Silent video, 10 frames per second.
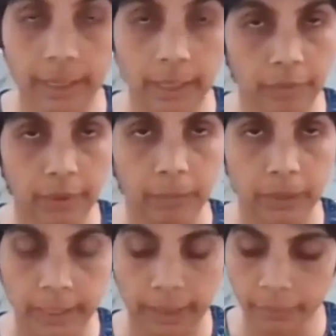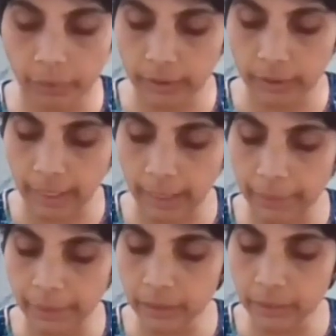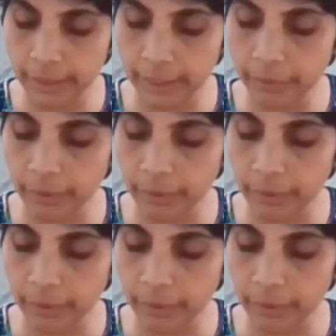again from the same book, the happiness we get